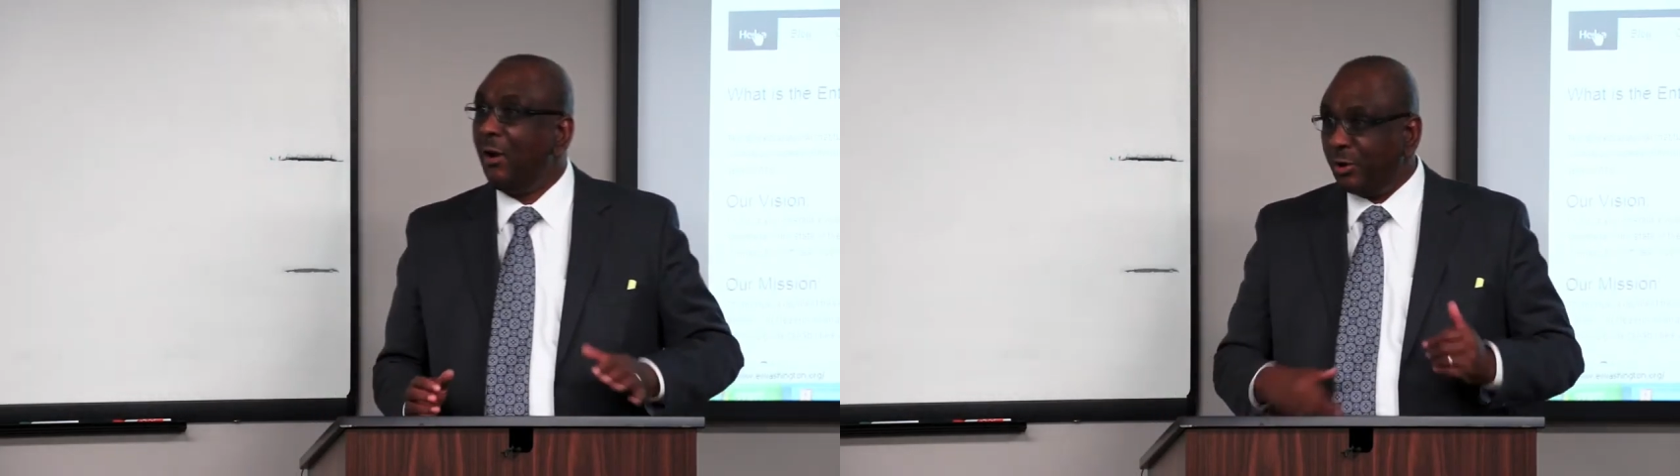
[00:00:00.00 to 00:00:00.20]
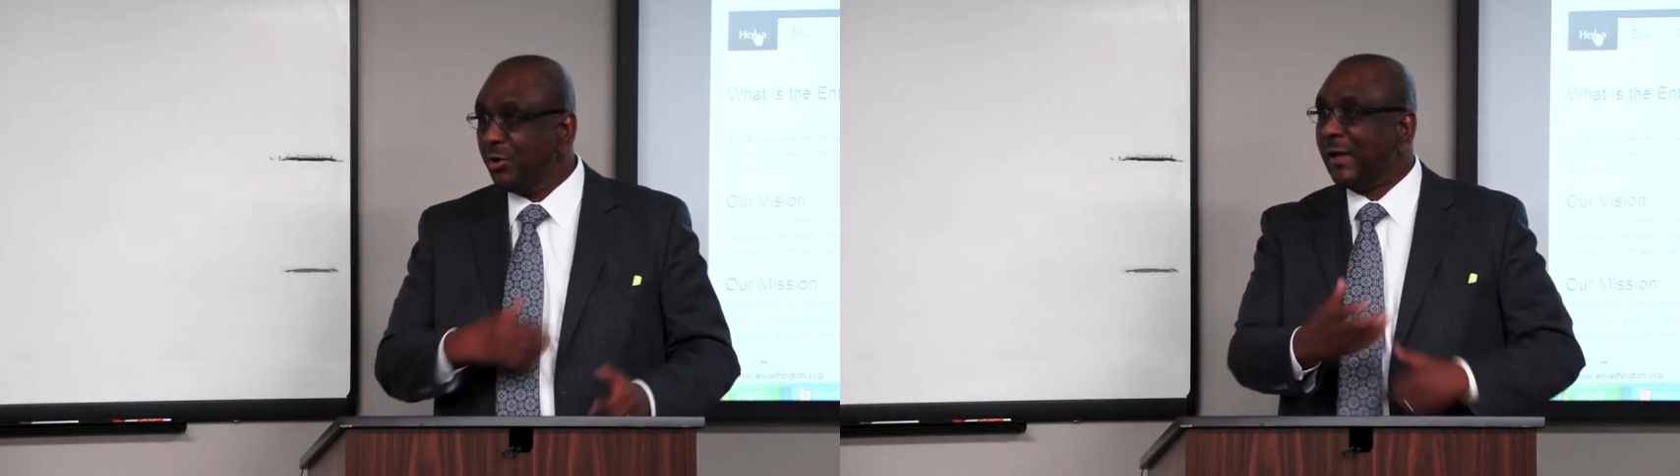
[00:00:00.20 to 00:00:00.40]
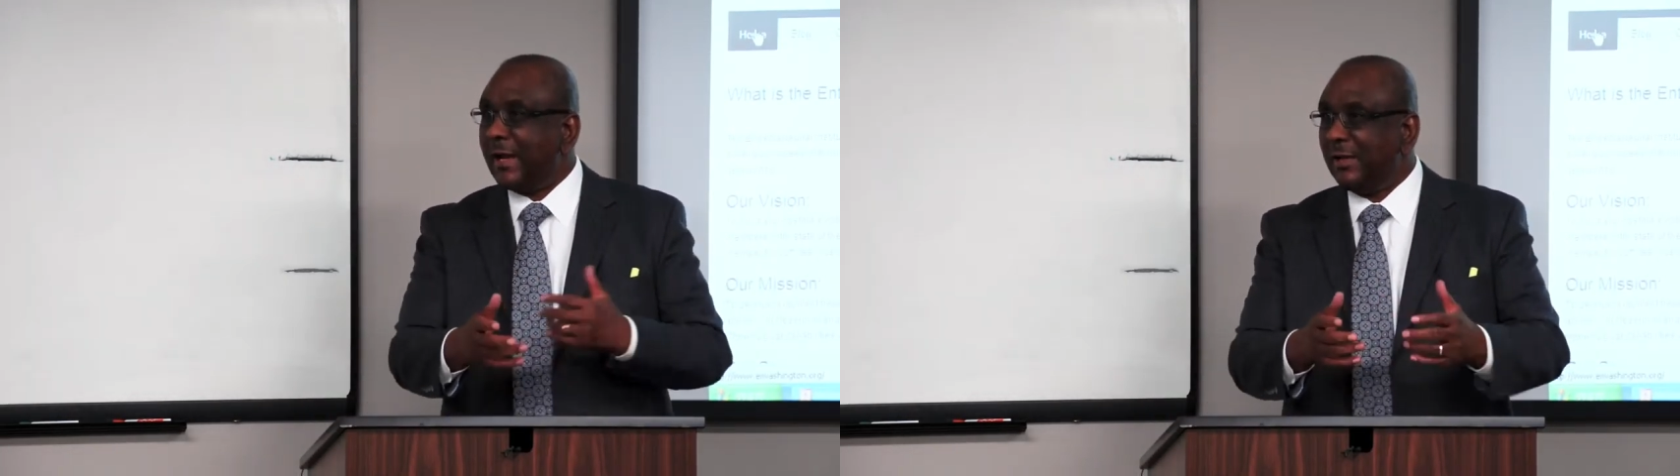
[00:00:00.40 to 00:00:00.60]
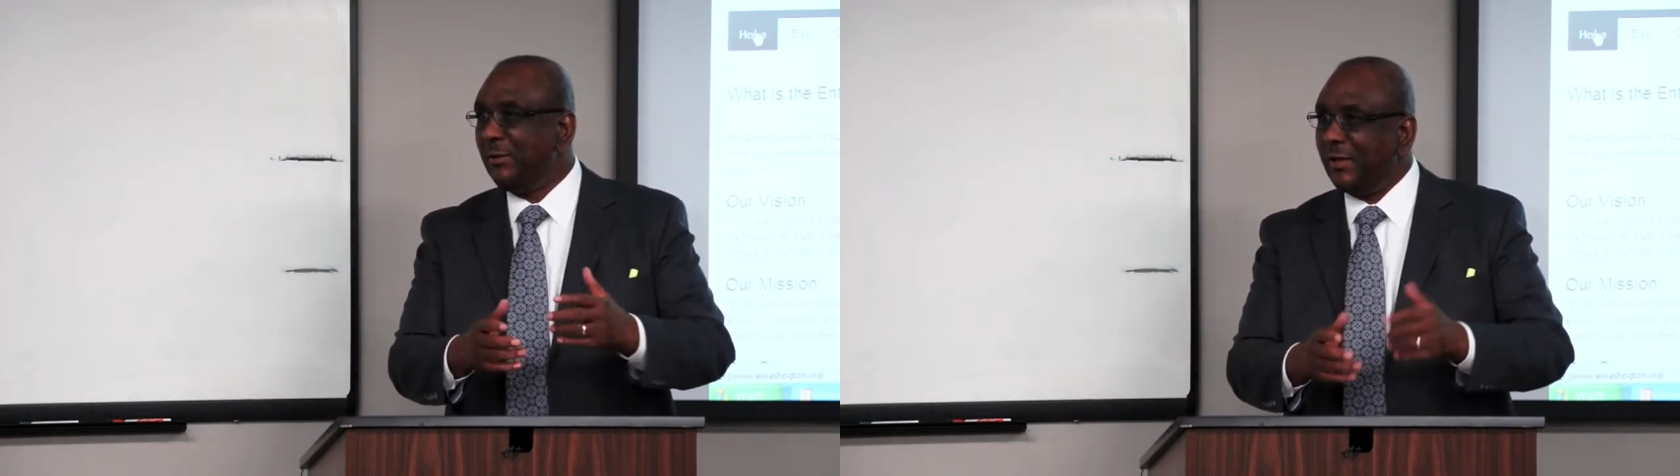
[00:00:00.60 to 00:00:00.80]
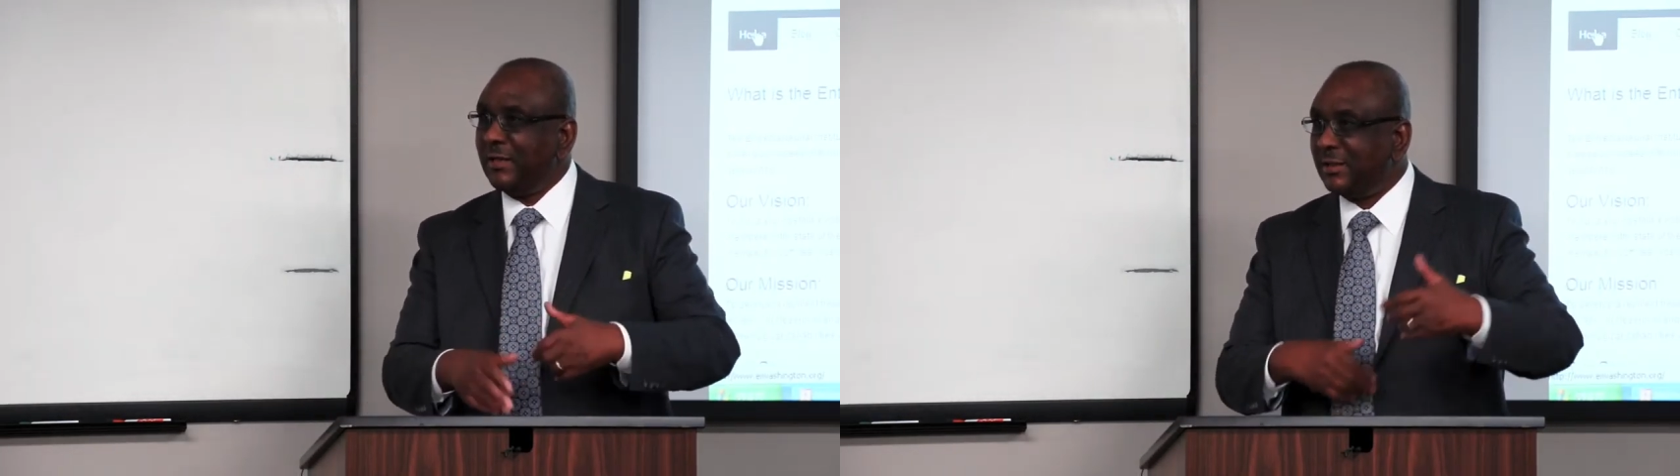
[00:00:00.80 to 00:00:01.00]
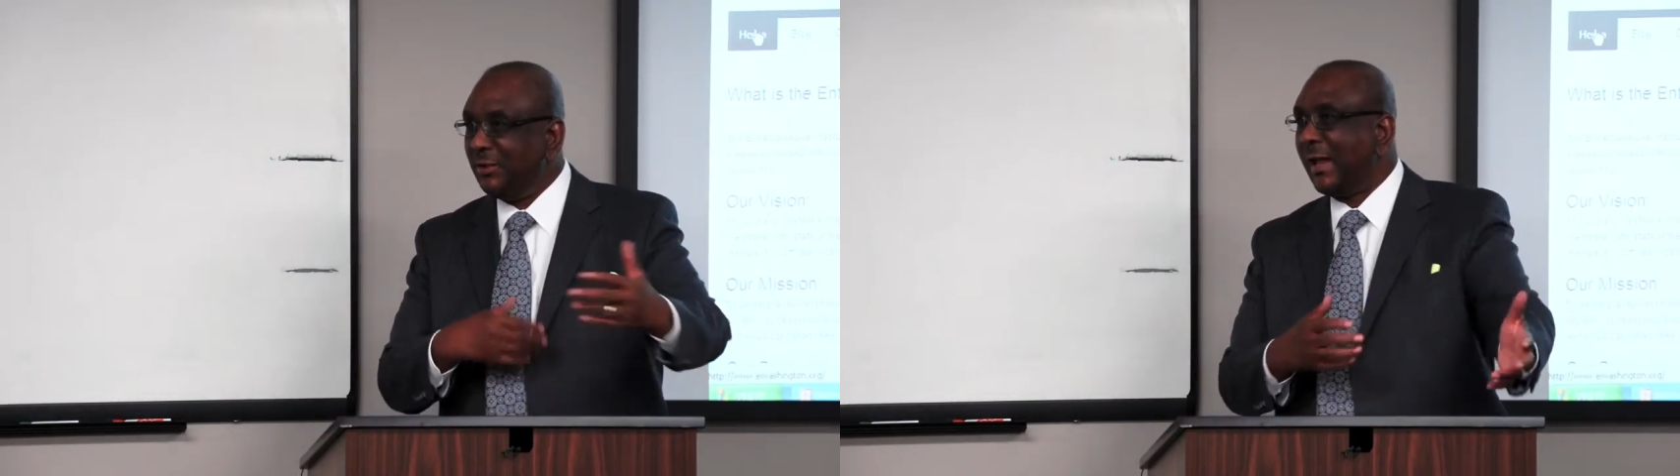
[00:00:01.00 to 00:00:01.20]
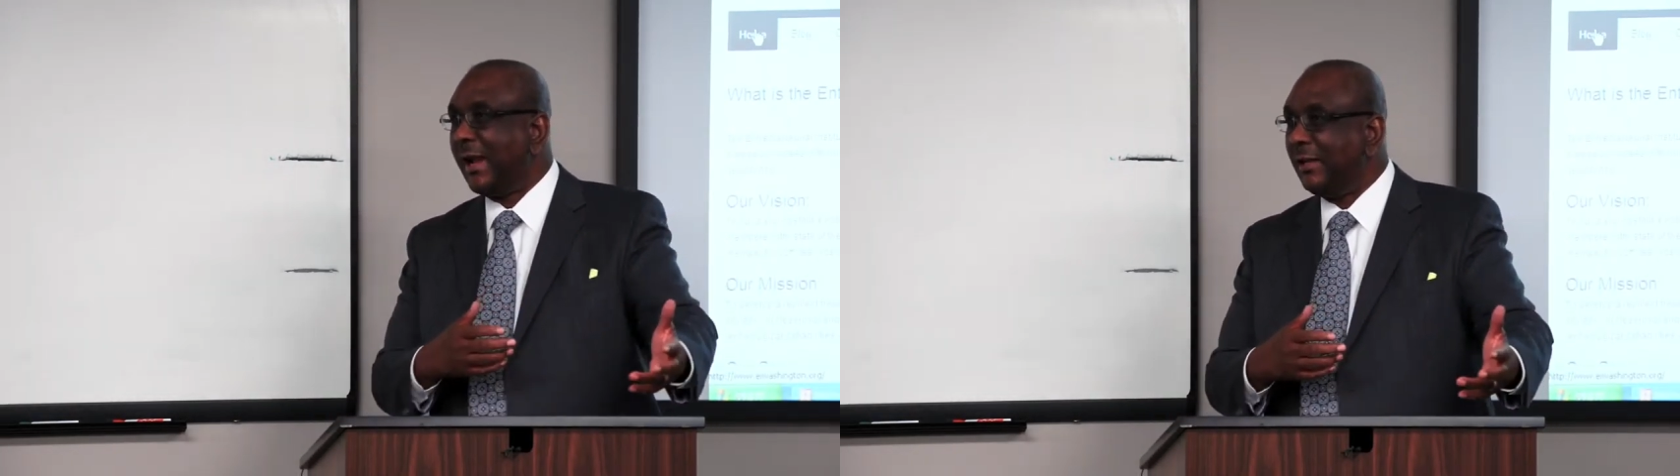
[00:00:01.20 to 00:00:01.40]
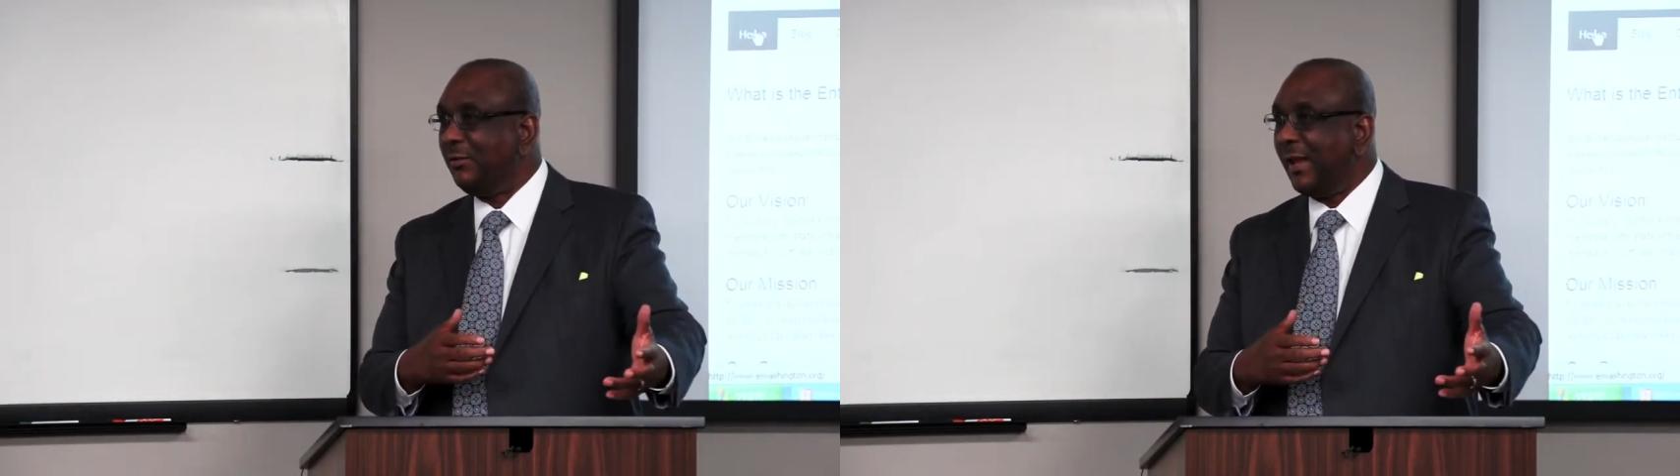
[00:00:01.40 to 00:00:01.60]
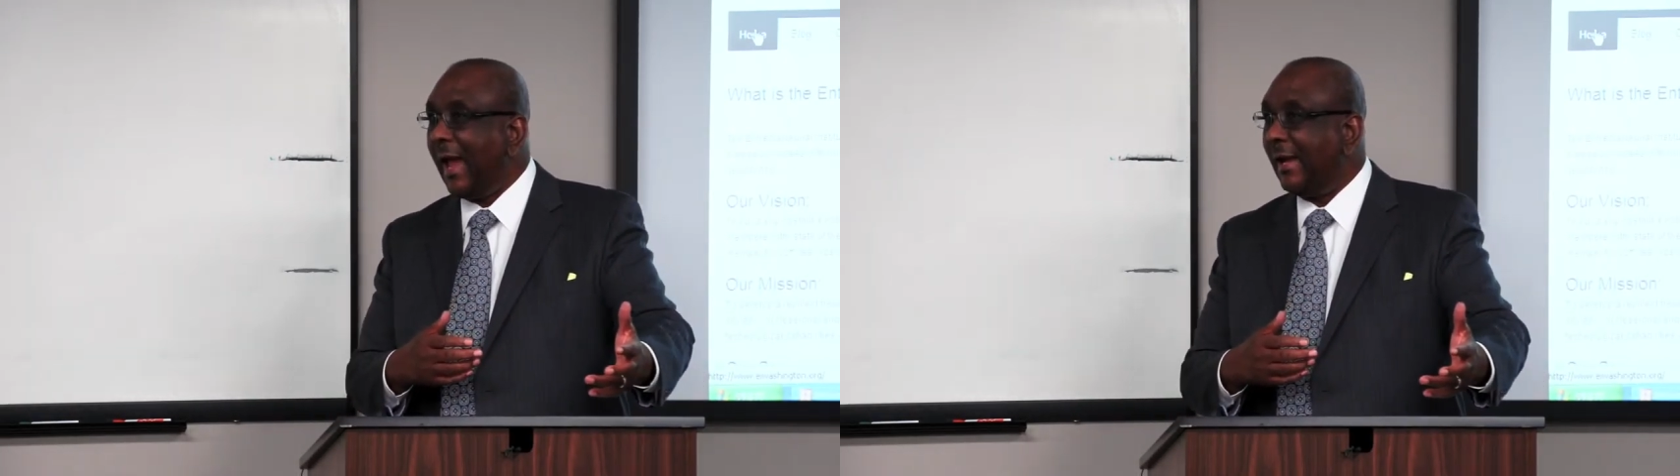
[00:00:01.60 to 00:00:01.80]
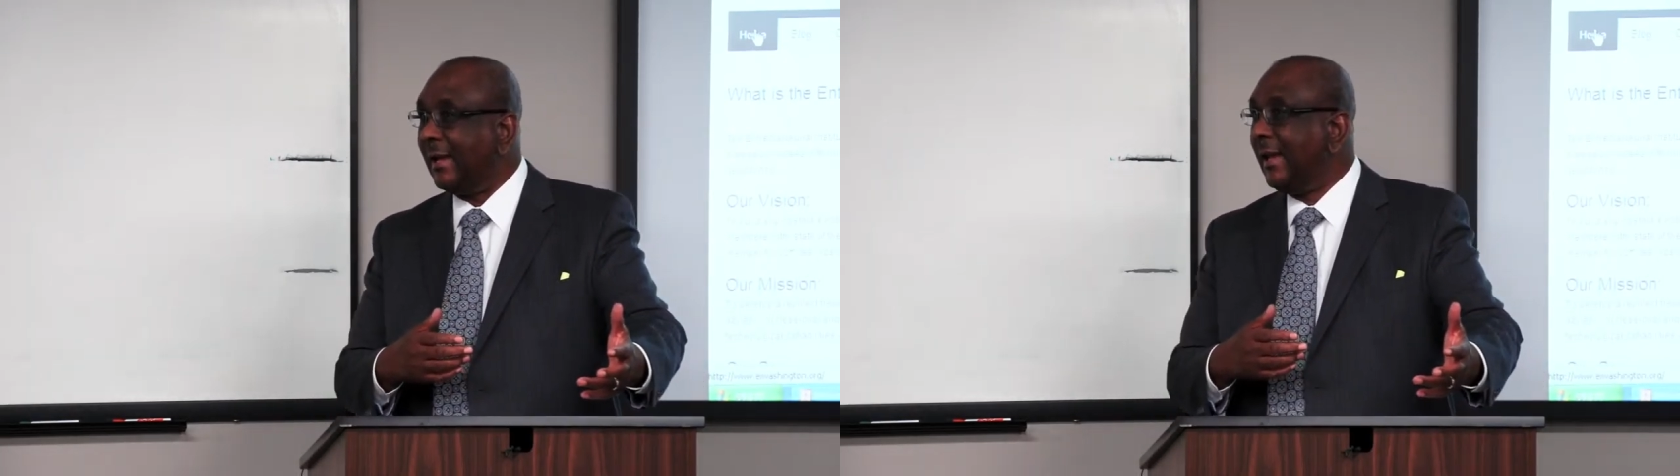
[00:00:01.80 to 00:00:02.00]
or you got to do this, or you got to do
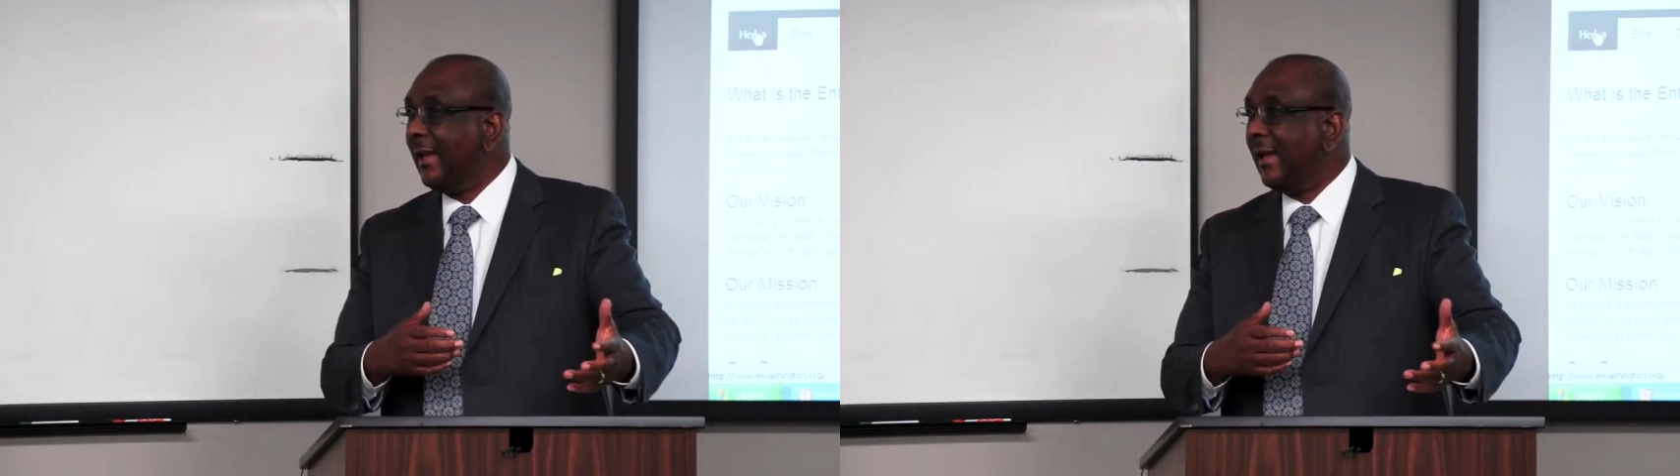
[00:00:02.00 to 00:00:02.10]
that.